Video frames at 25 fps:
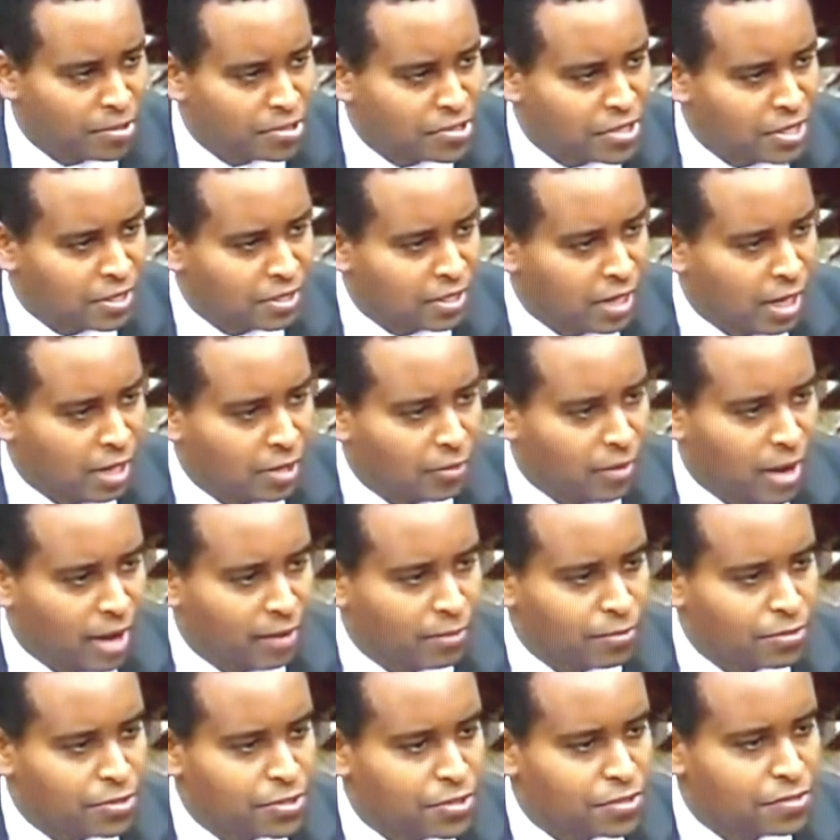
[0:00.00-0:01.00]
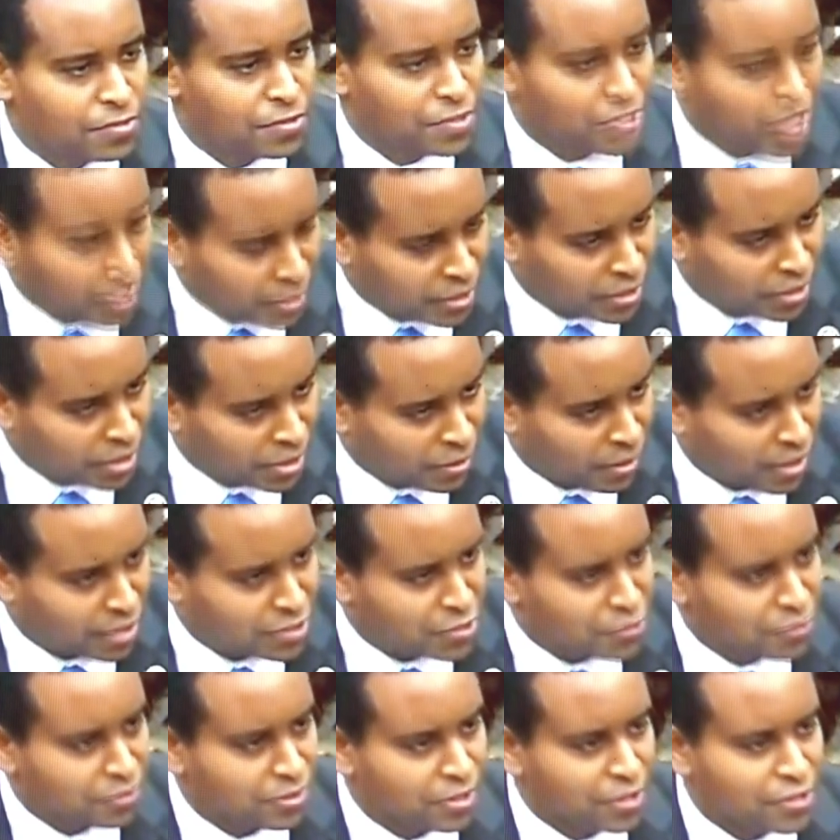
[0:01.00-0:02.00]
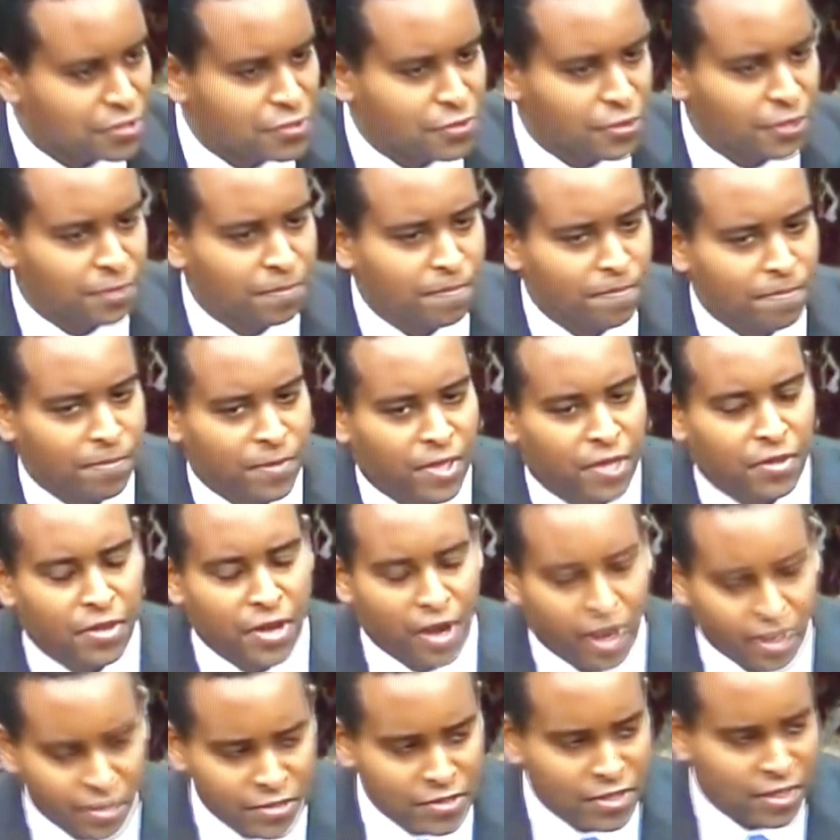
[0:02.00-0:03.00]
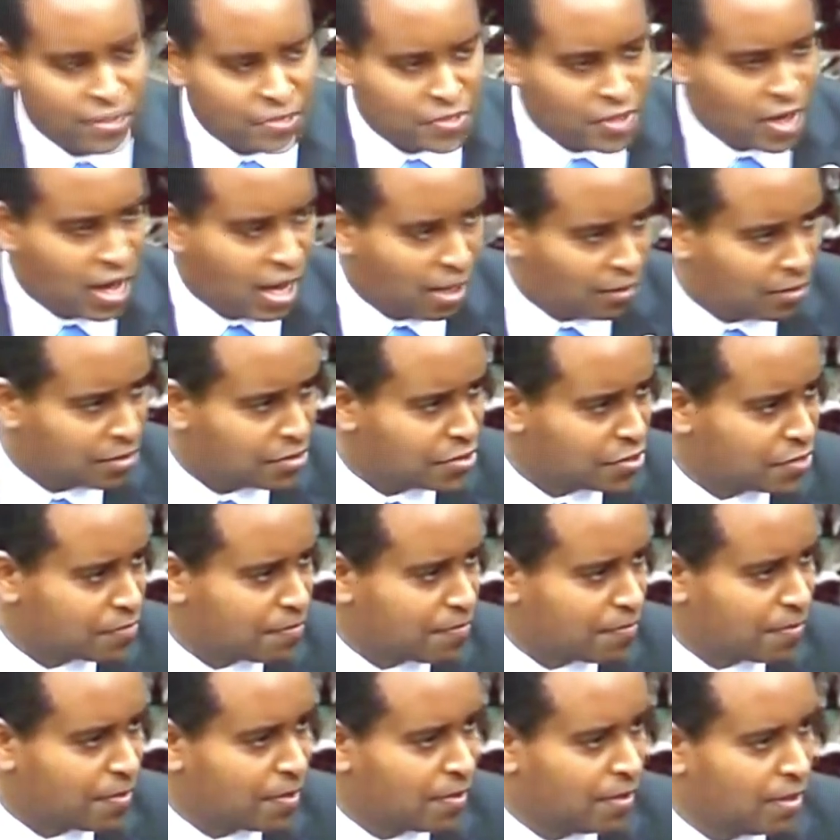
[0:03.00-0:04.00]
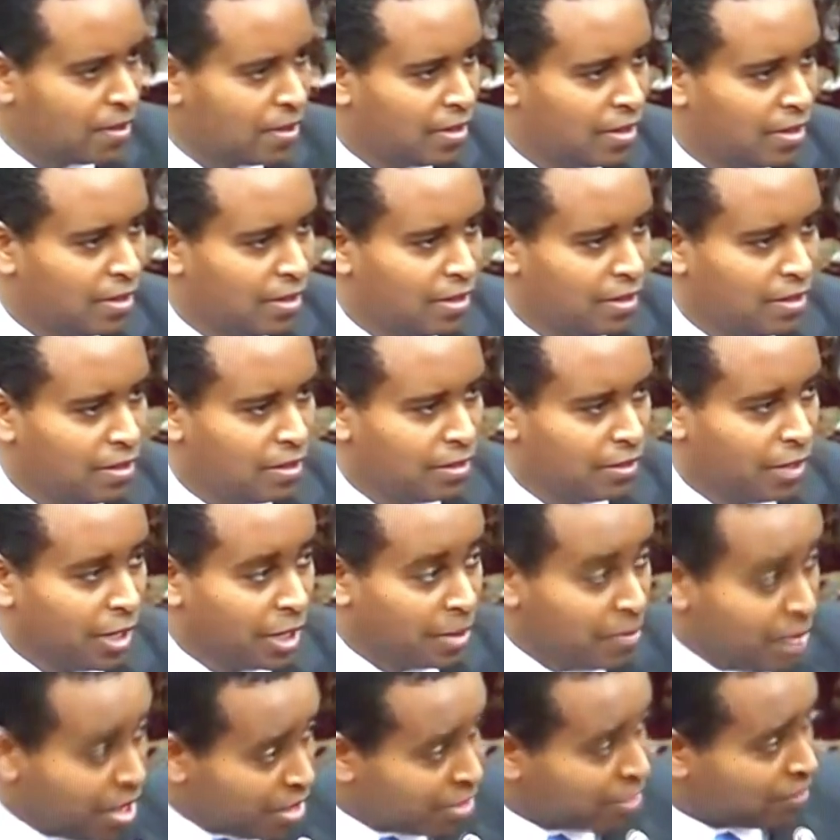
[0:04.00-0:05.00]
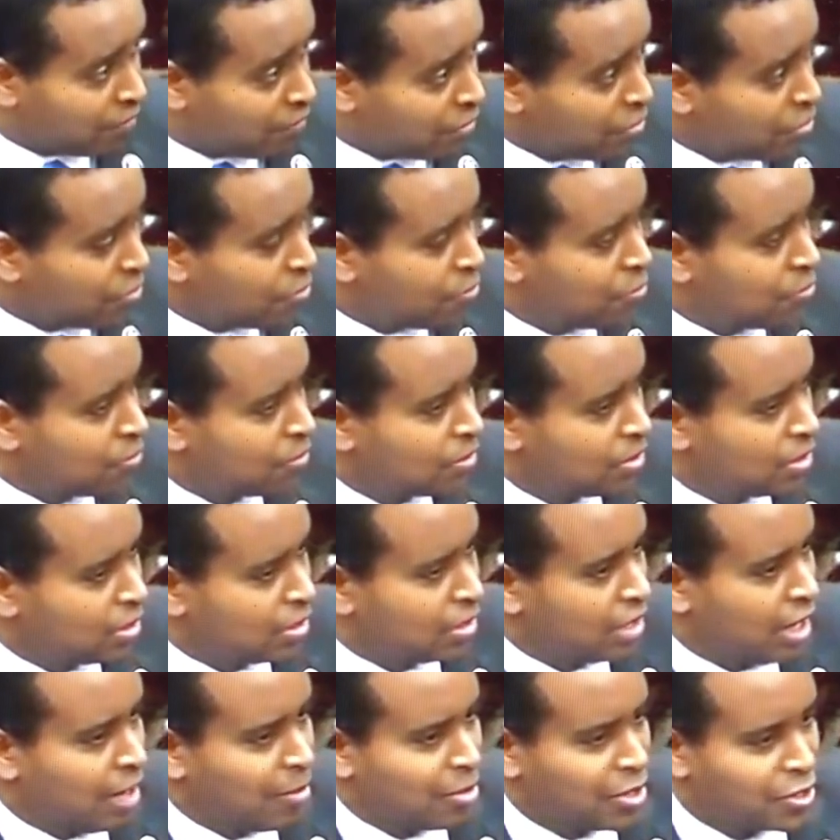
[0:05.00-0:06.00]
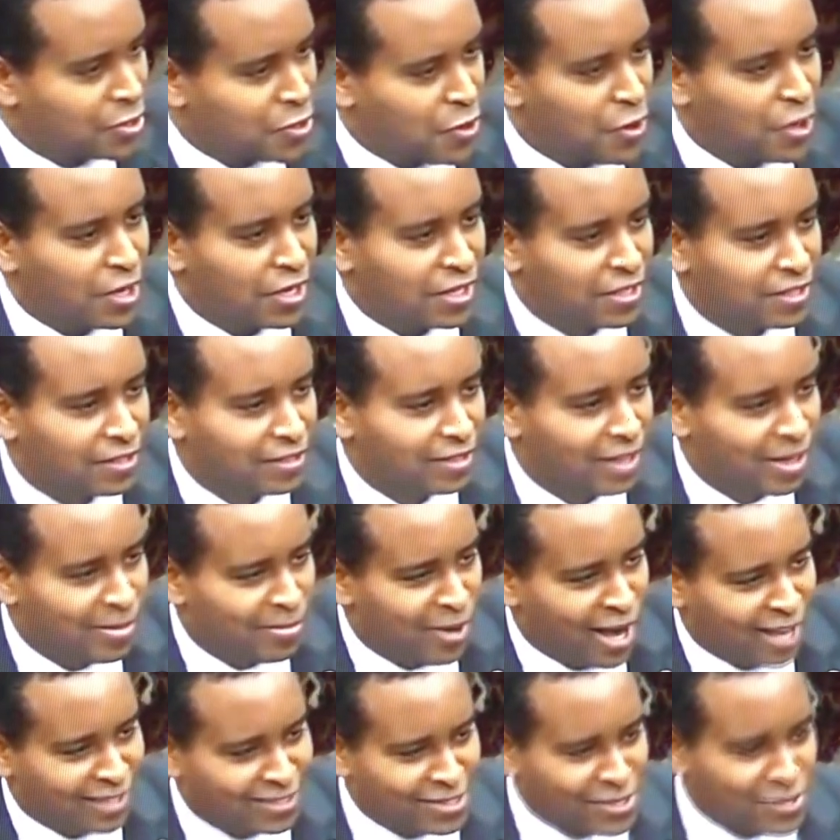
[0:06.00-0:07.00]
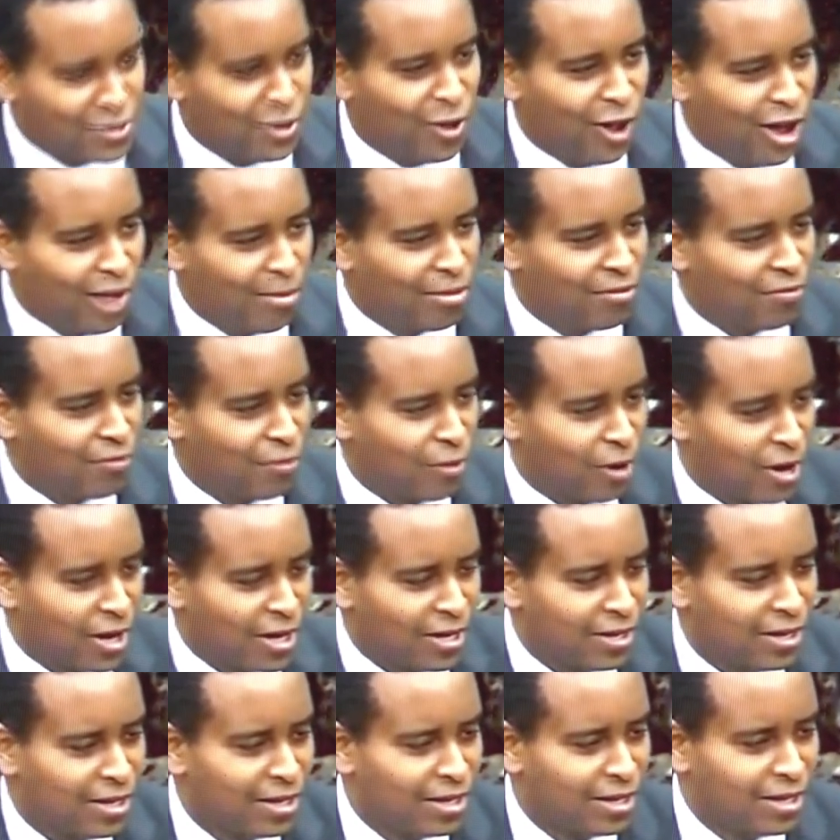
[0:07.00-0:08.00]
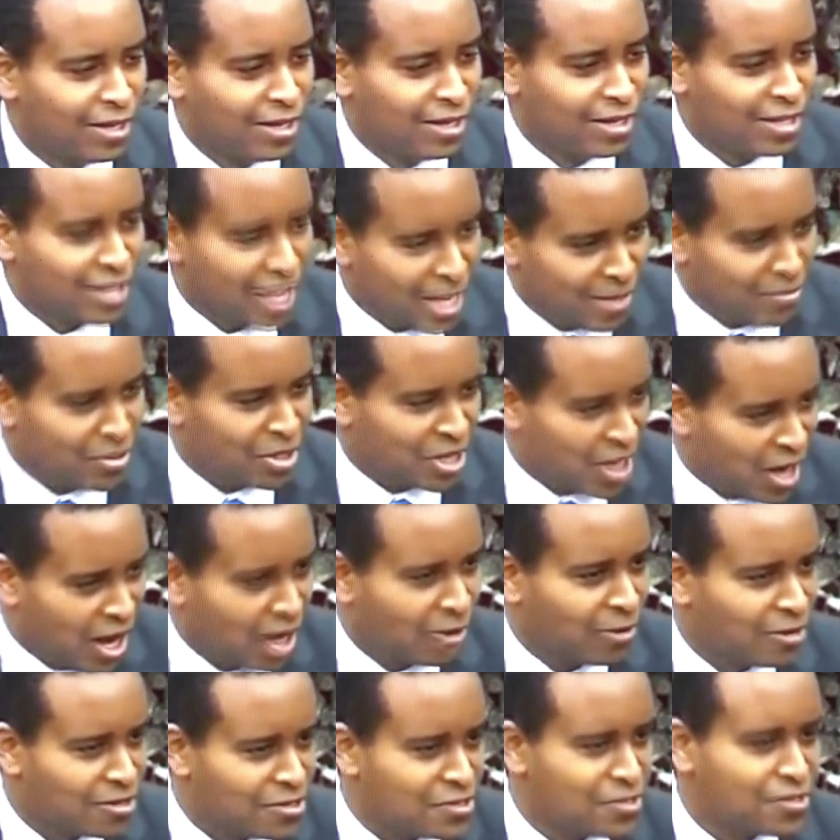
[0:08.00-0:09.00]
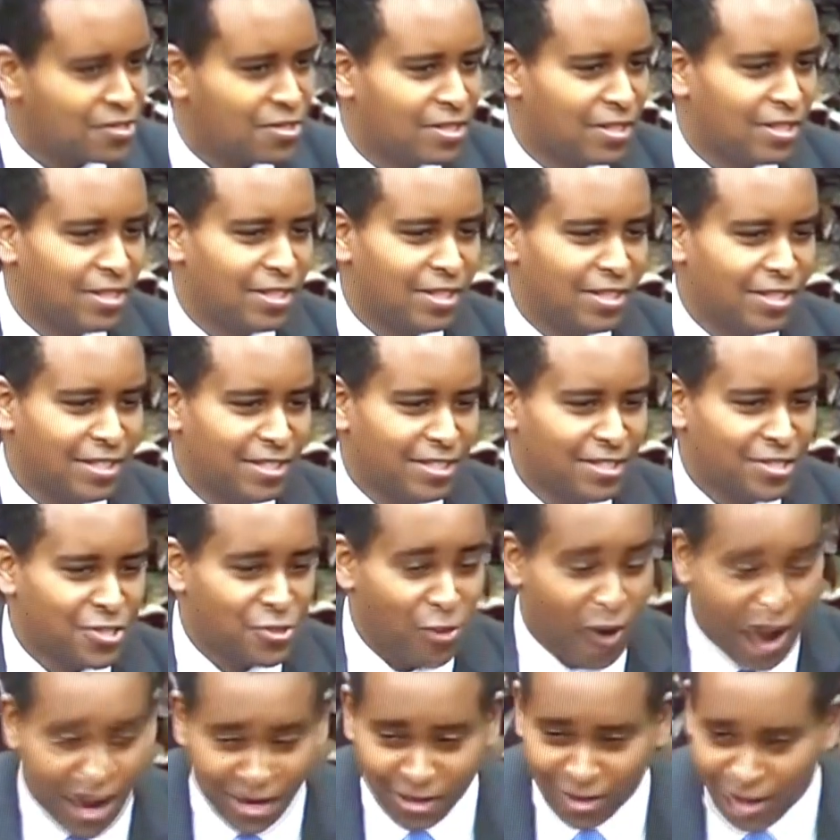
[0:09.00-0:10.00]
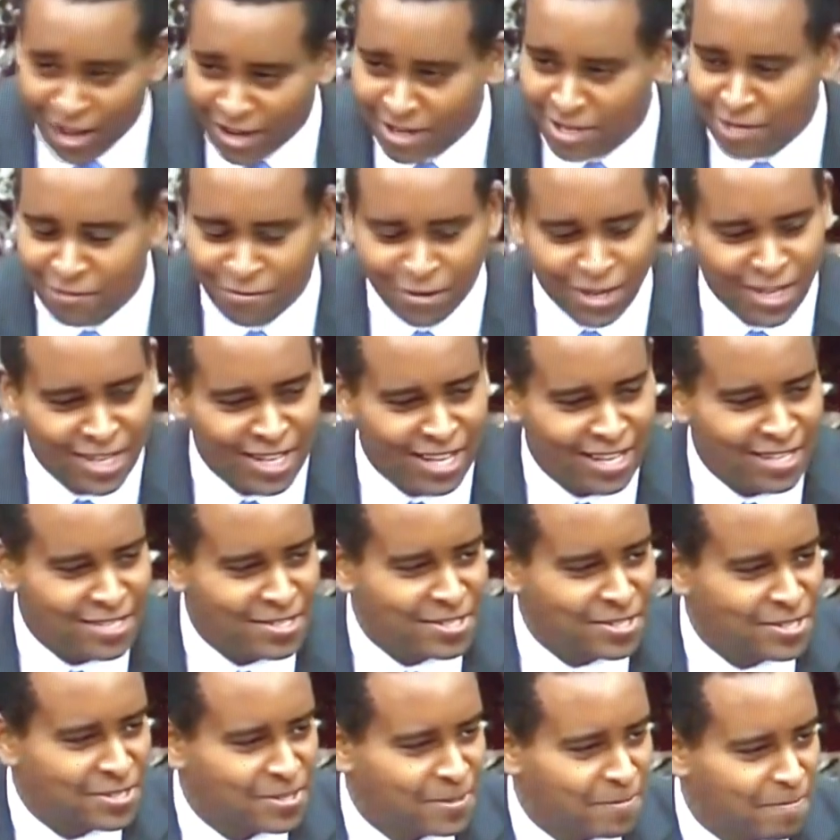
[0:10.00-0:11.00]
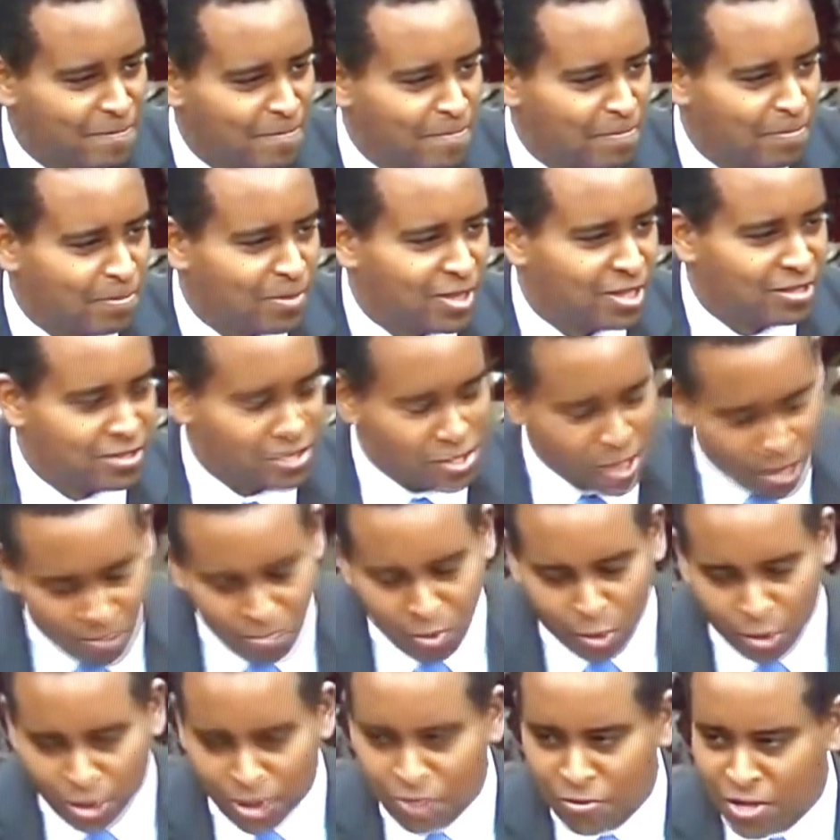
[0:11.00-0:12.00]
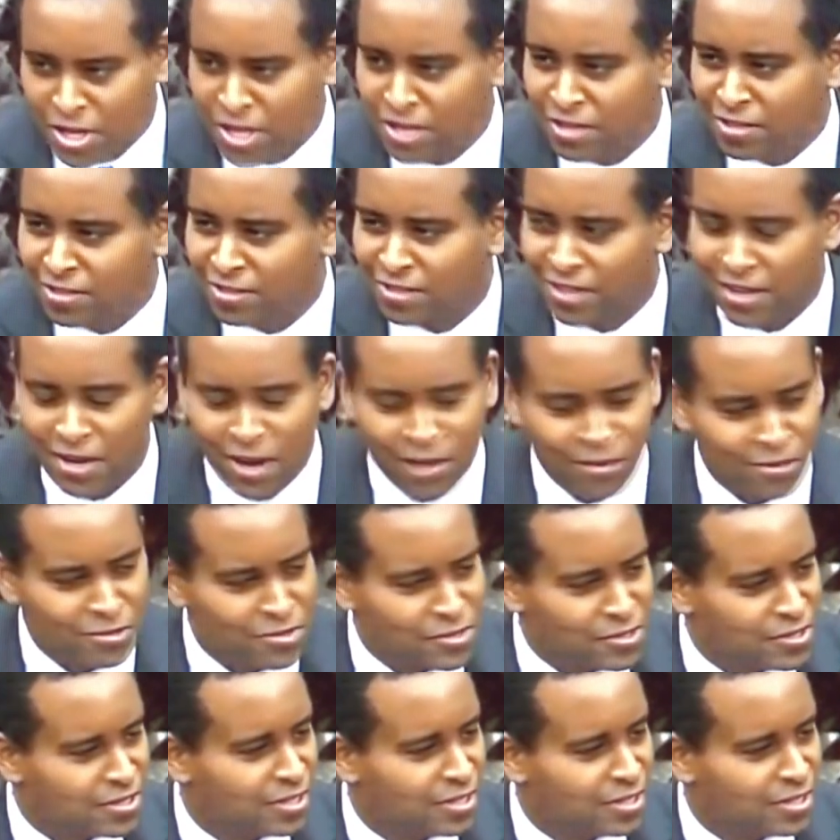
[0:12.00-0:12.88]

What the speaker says: Colorado's 2nd Congressional District in the United States Congress. Like many of you, I'm an attorney. I practiced law before I came to Congress, tried a lot of different cases, some more unique than others.